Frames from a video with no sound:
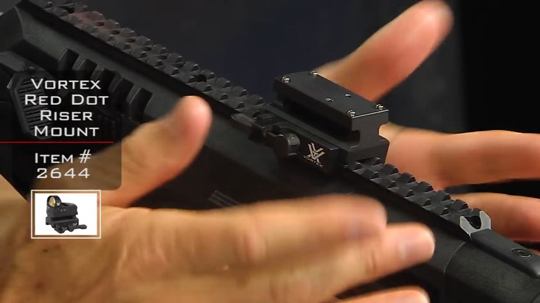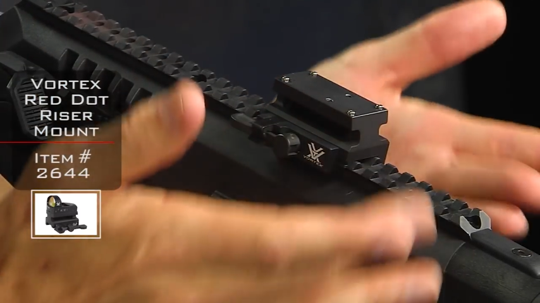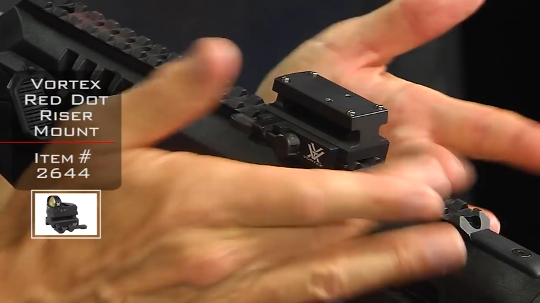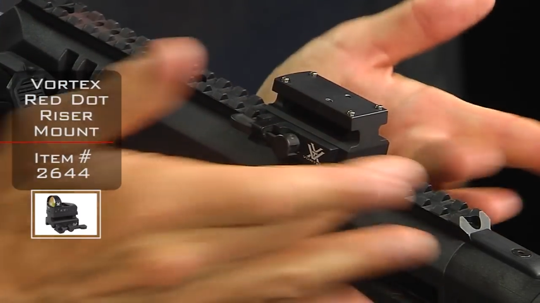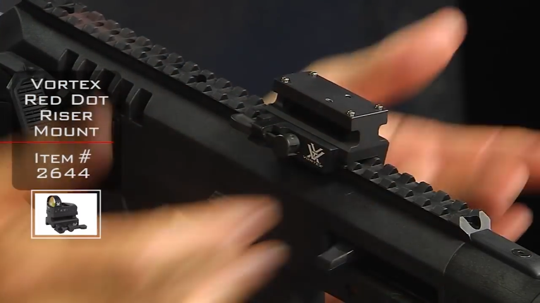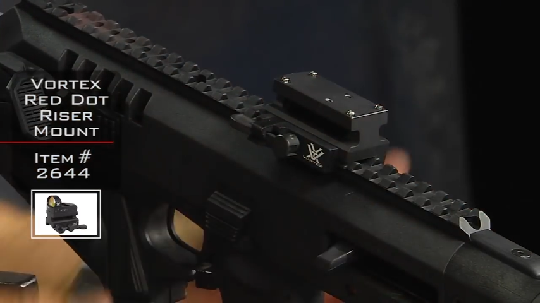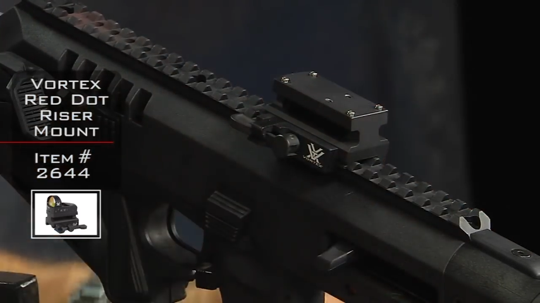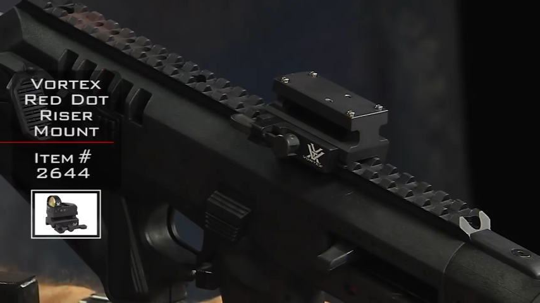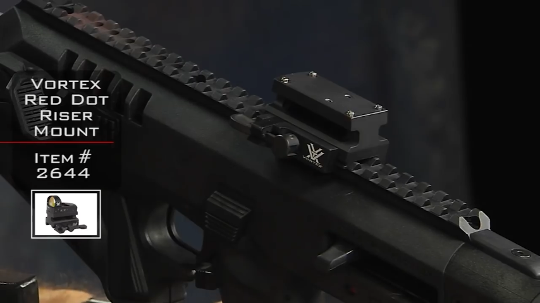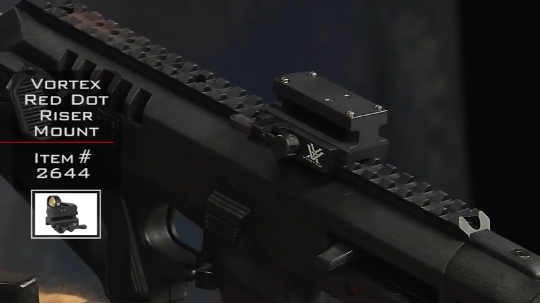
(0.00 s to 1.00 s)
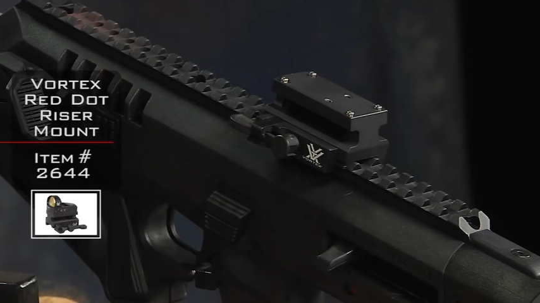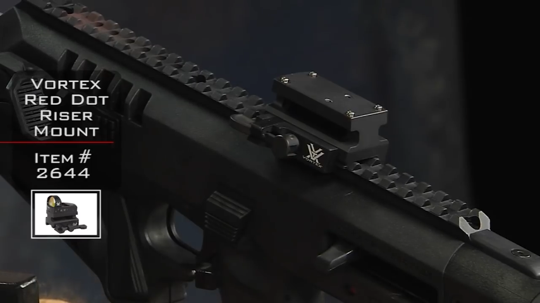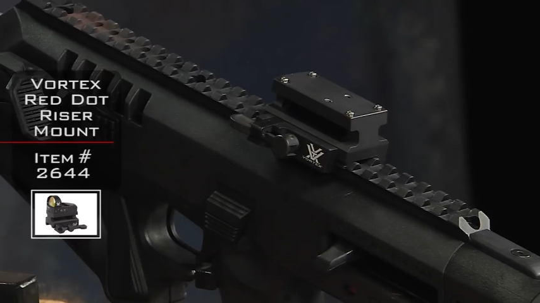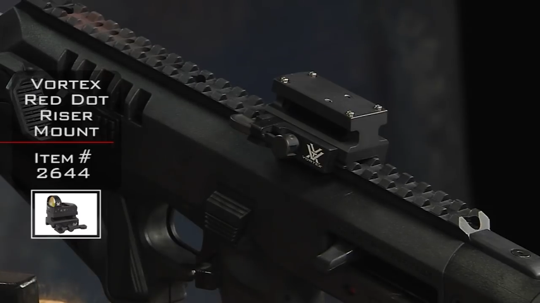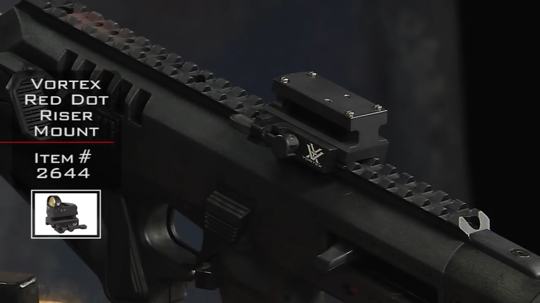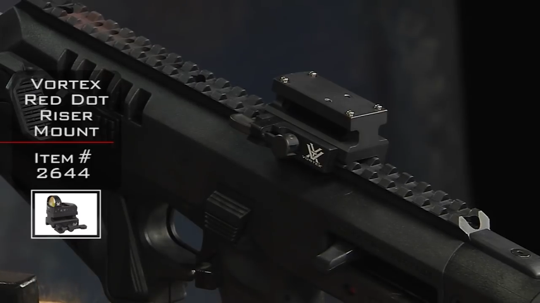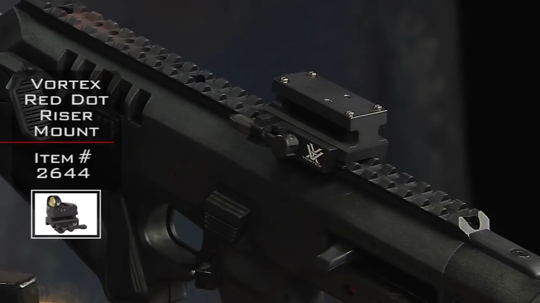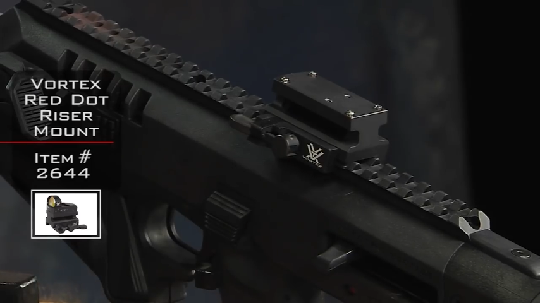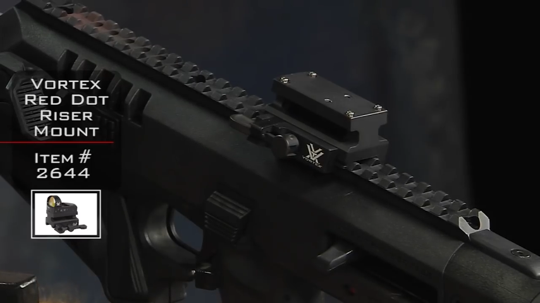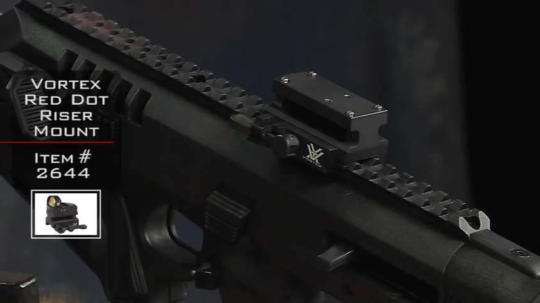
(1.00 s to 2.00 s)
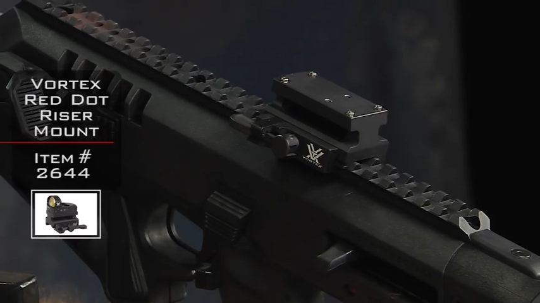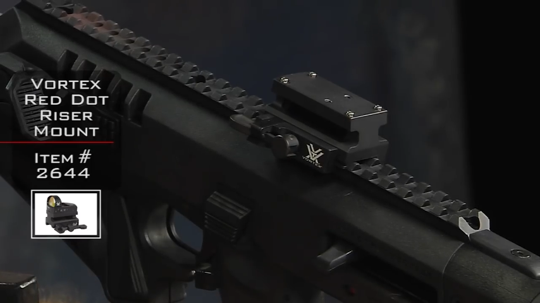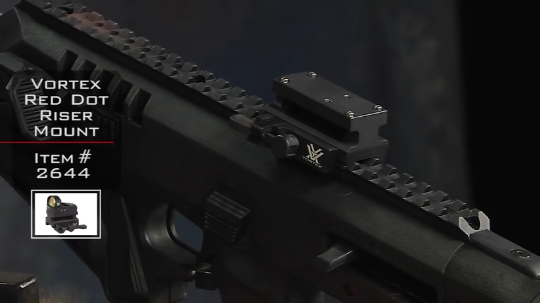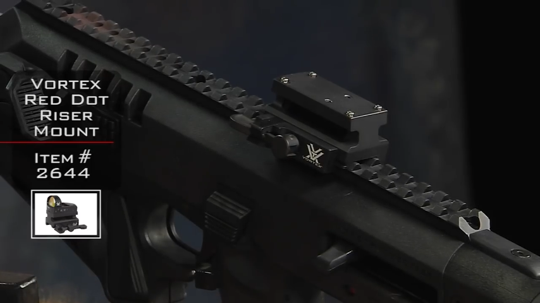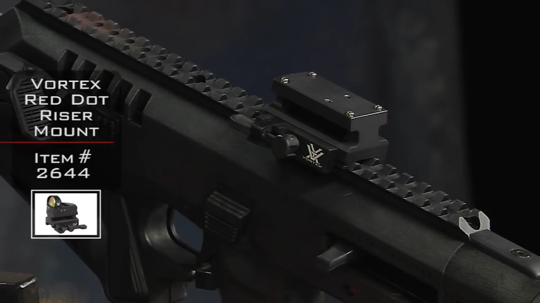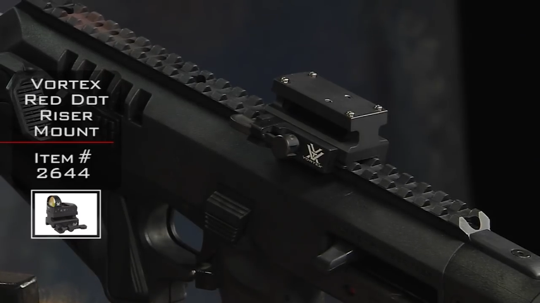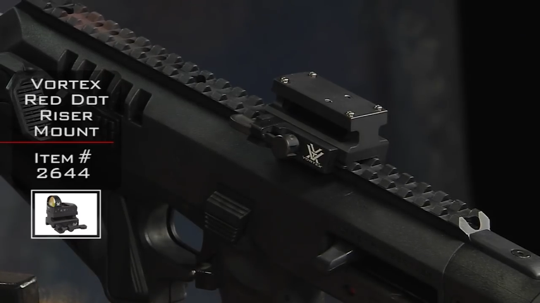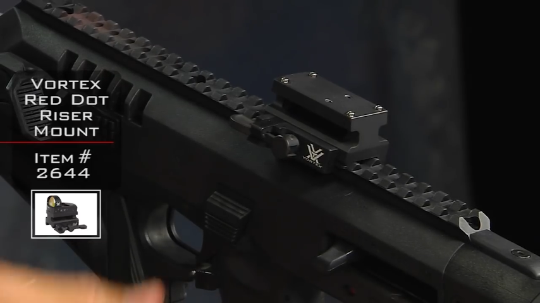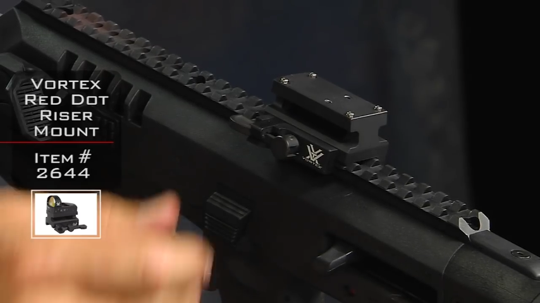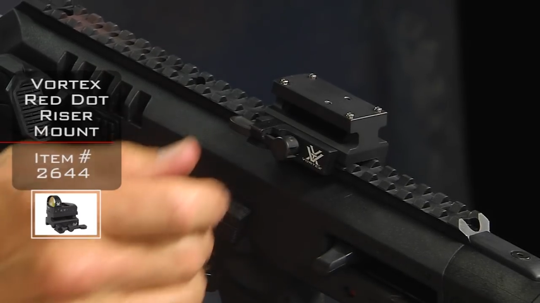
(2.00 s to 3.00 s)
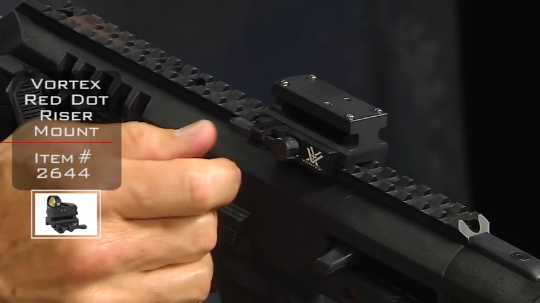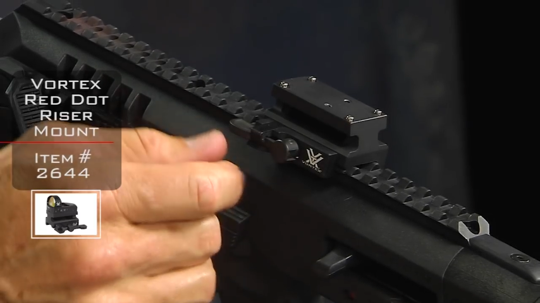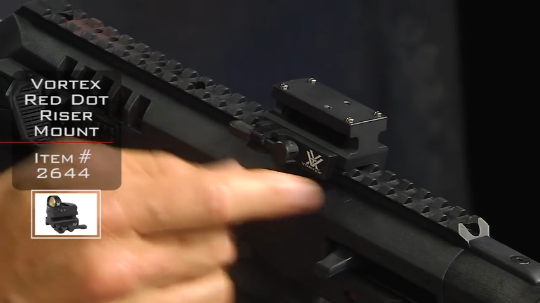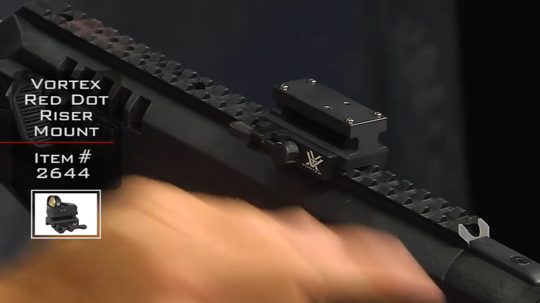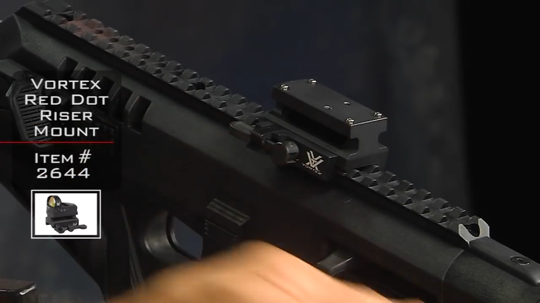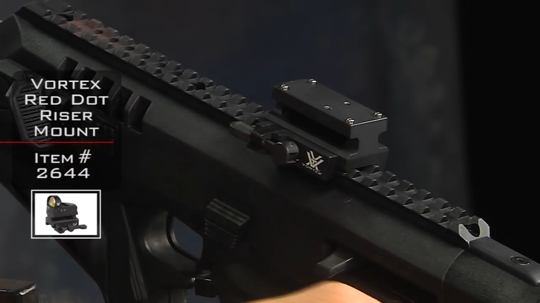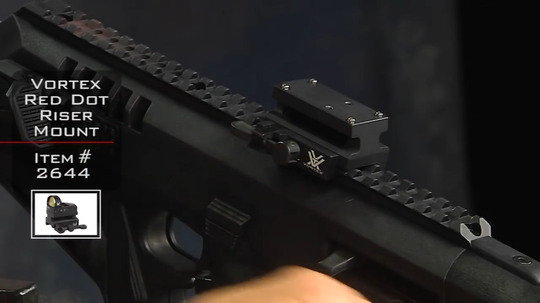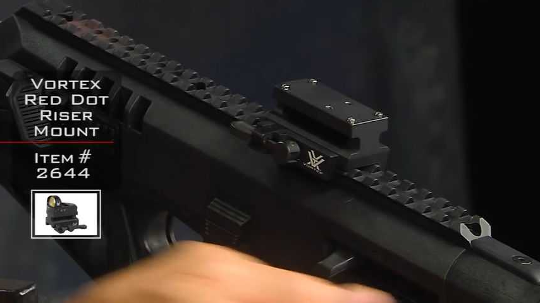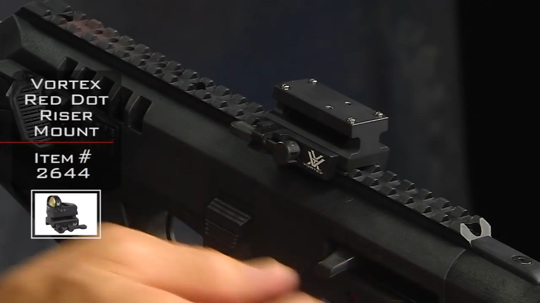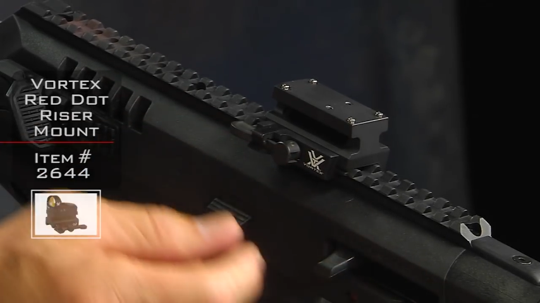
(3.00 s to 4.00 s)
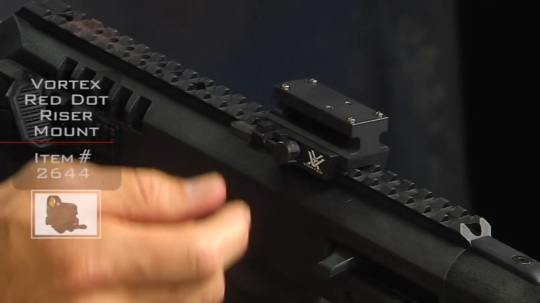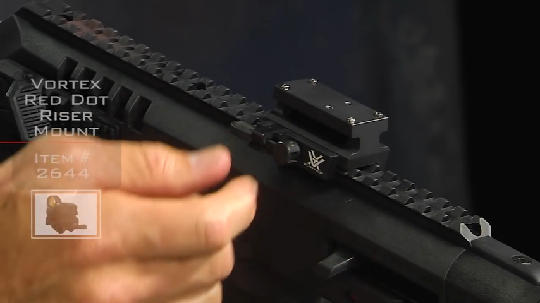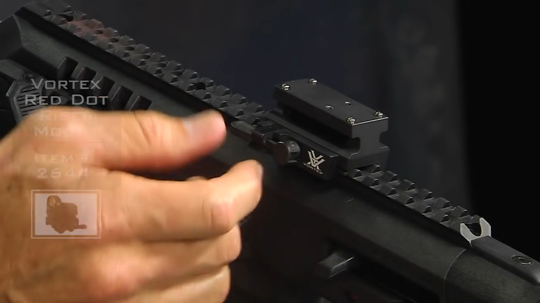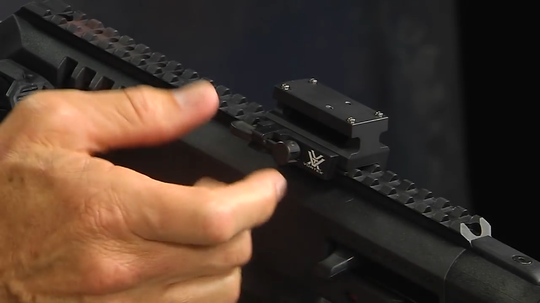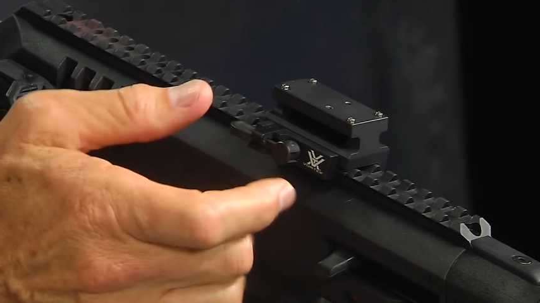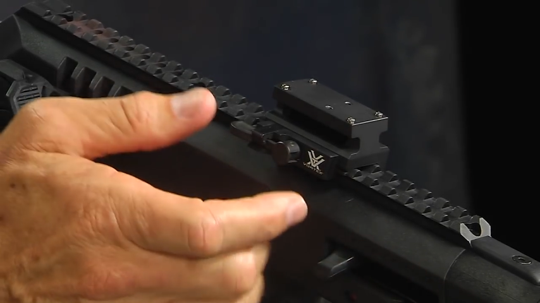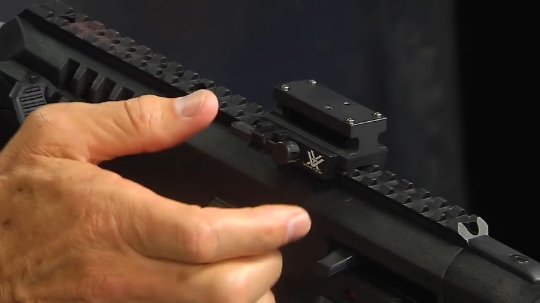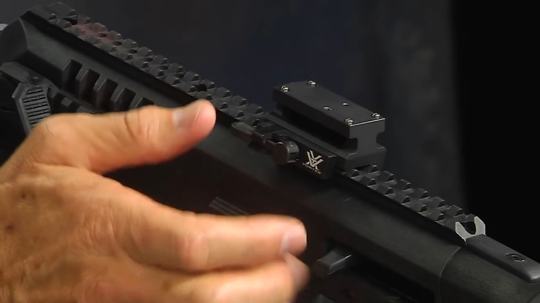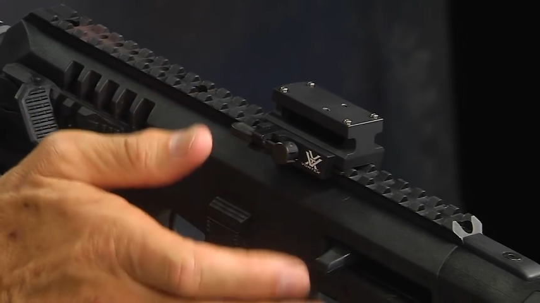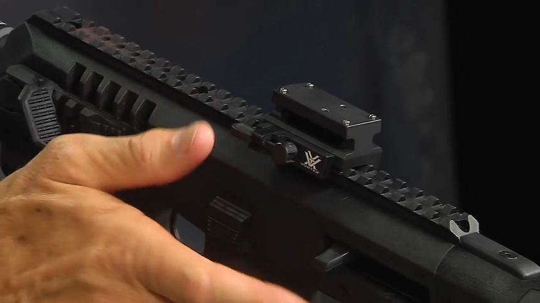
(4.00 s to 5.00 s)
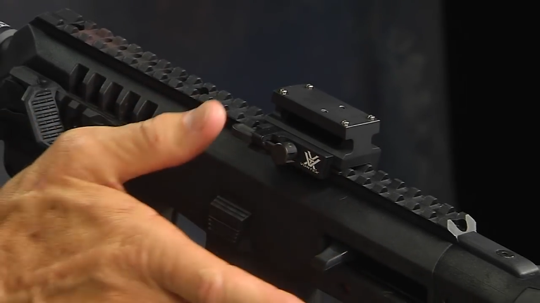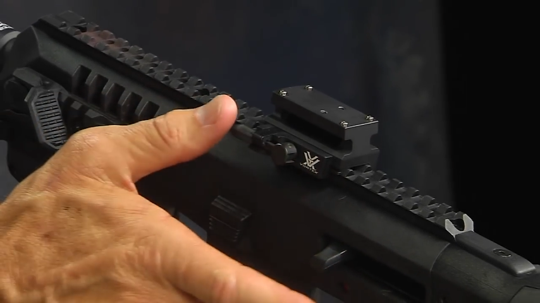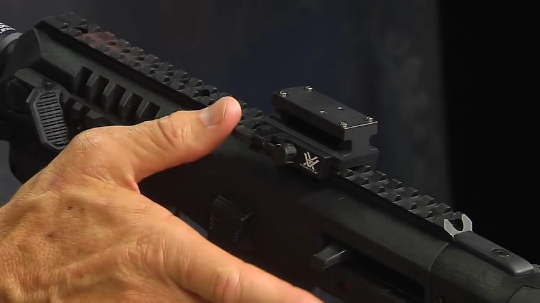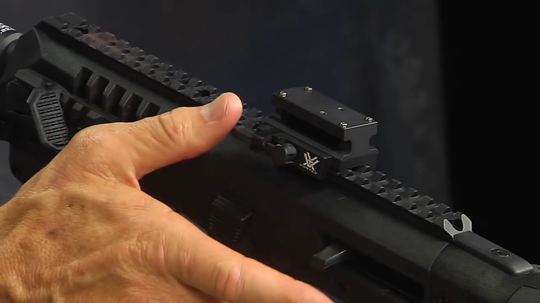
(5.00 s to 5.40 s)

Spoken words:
Nobody's mouth can be seen.